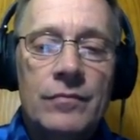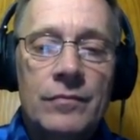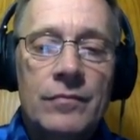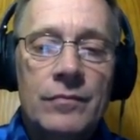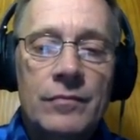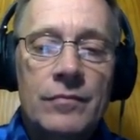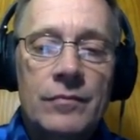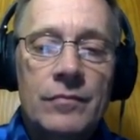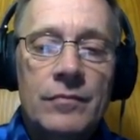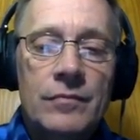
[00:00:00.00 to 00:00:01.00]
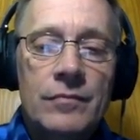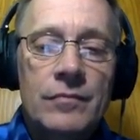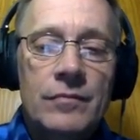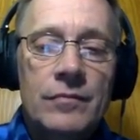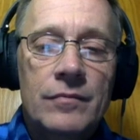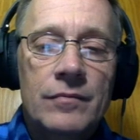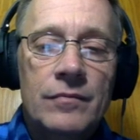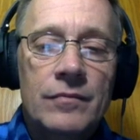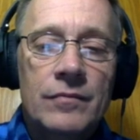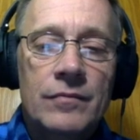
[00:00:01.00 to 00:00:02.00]

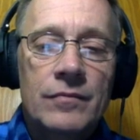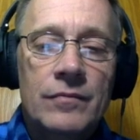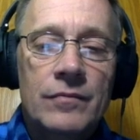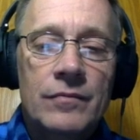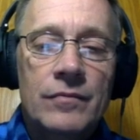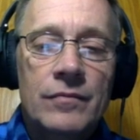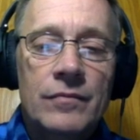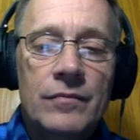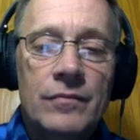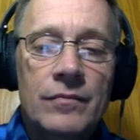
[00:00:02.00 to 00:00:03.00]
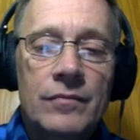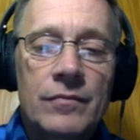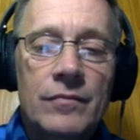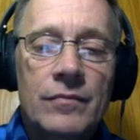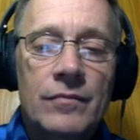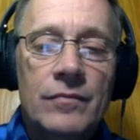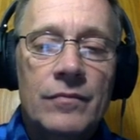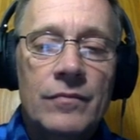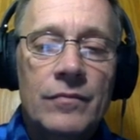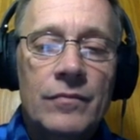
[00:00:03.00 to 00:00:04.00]

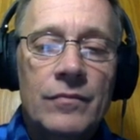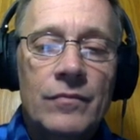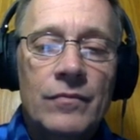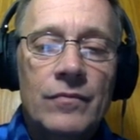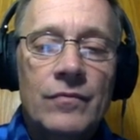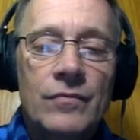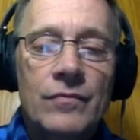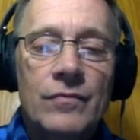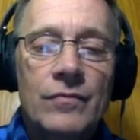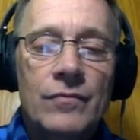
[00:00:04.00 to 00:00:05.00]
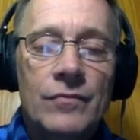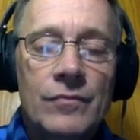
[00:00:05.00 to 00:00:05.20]
The person shown says nothing.